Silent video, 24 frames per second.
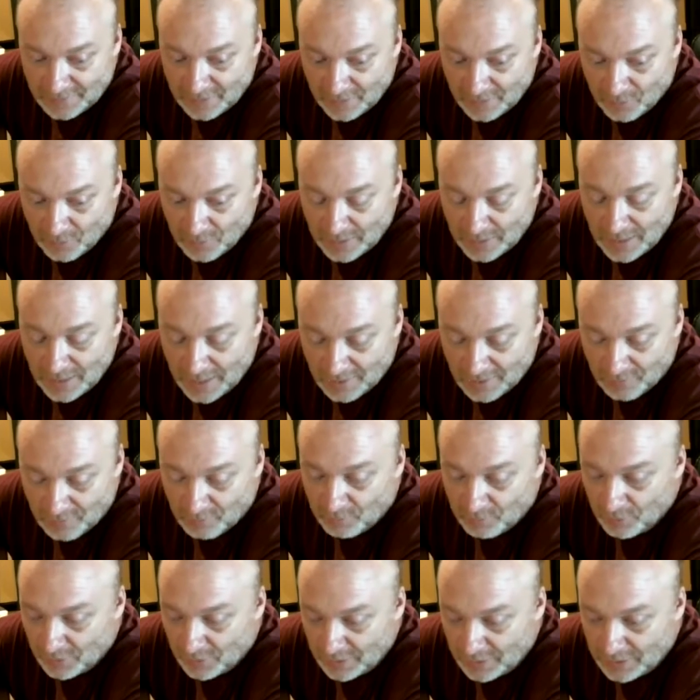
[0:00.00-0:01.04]
We had a
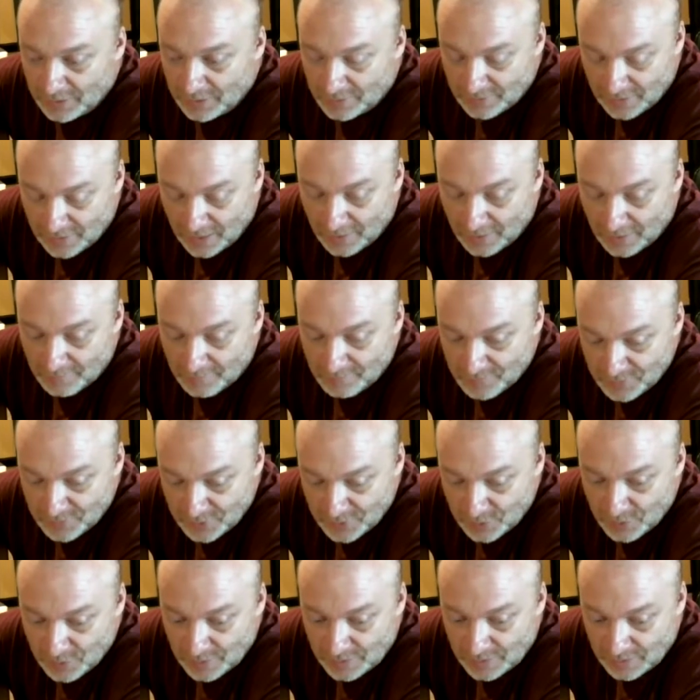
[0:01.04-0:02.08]
really good time
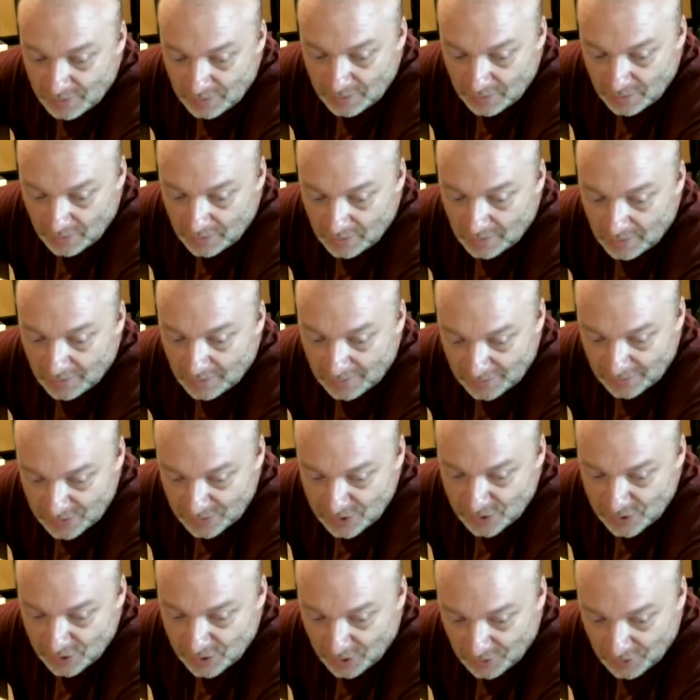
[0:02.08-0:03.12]
doing his
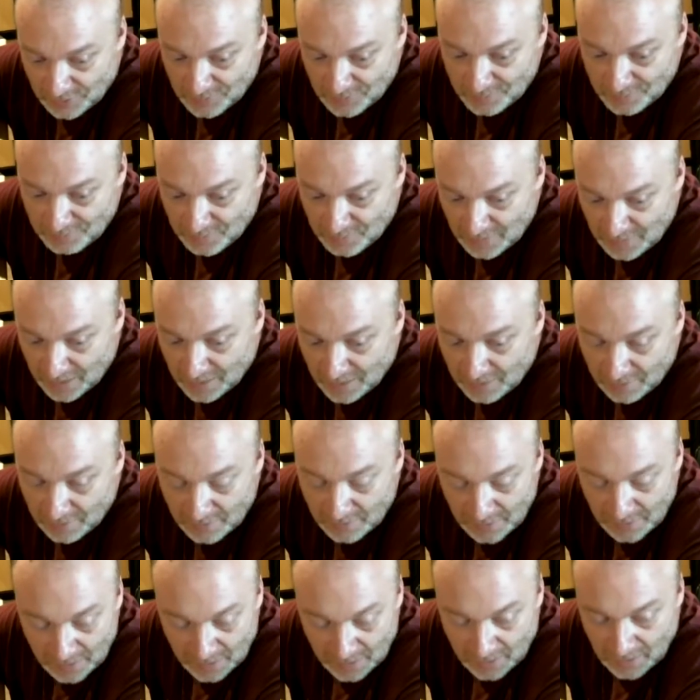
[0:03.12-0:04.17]
show, and
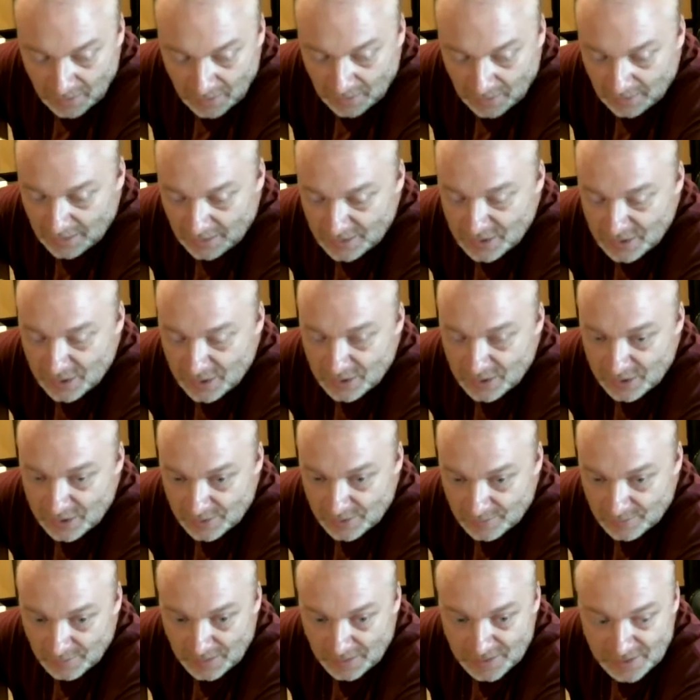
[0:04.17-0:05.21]
I guess this is
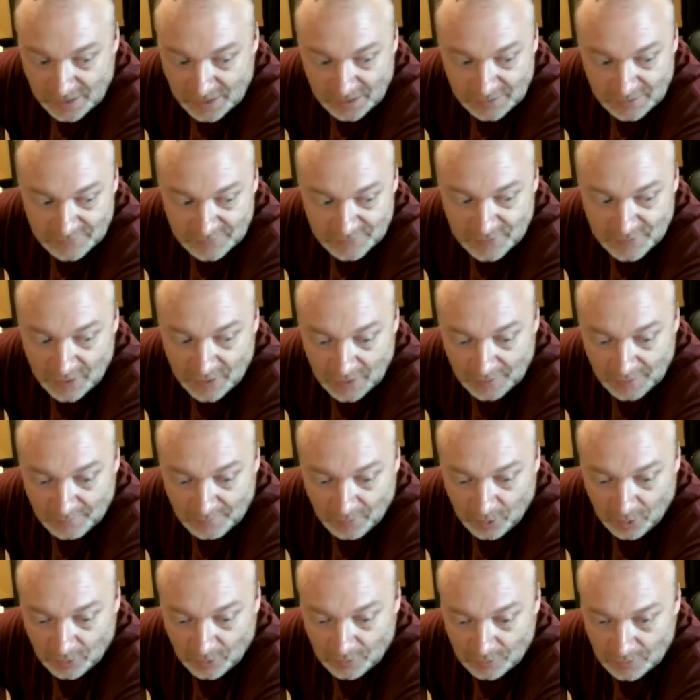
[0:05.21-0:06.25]
my second time
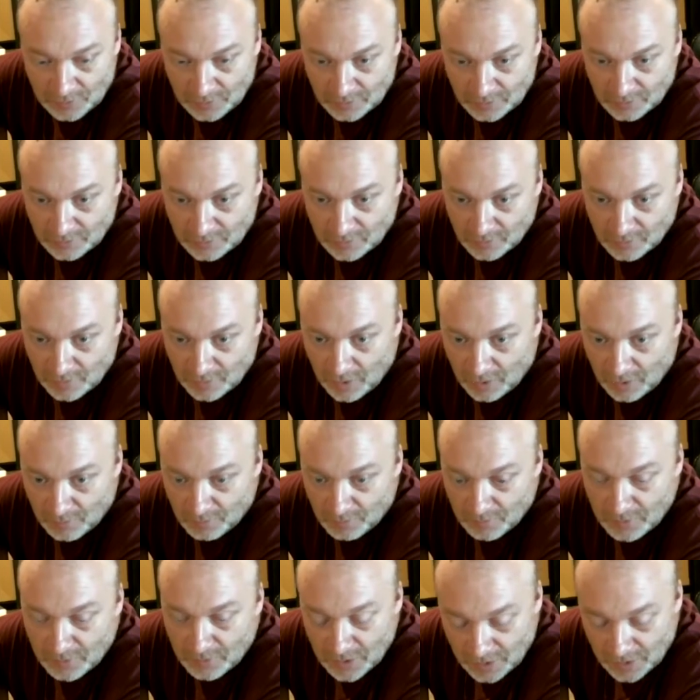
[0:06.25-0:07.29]

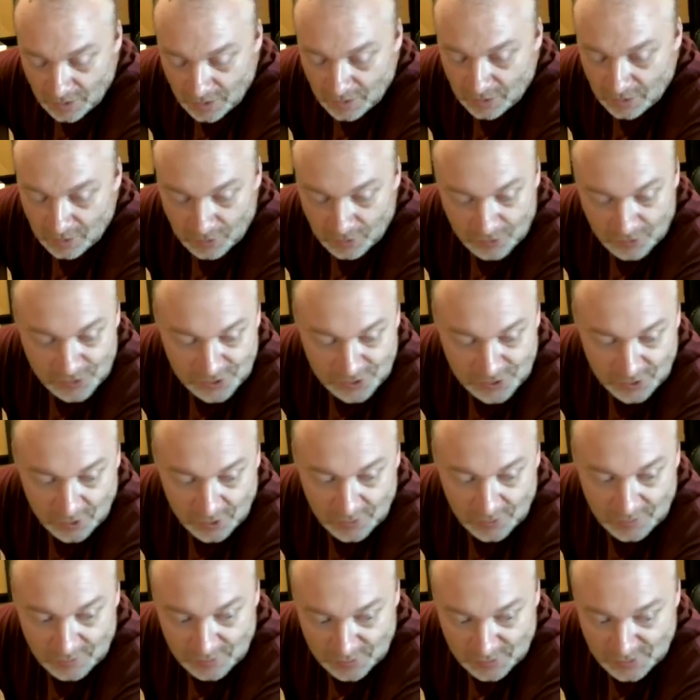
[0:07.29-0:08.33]
on your
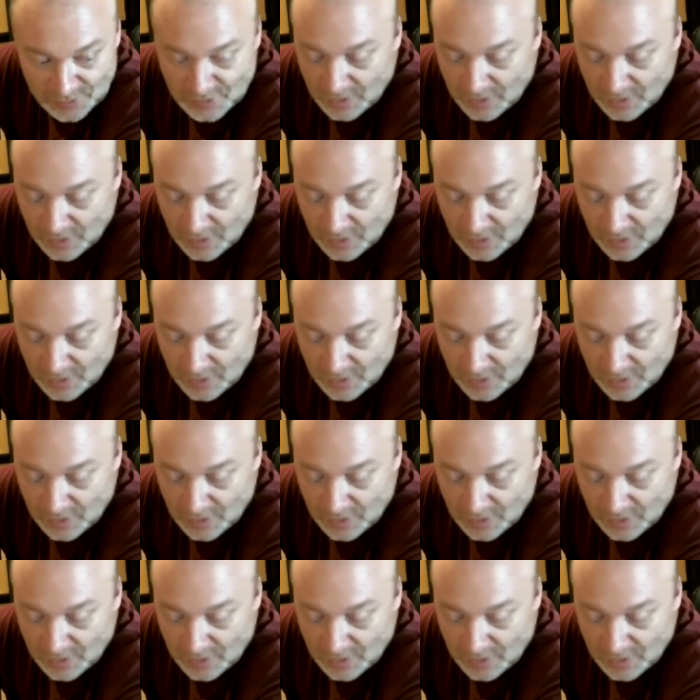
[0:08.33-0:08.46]
show.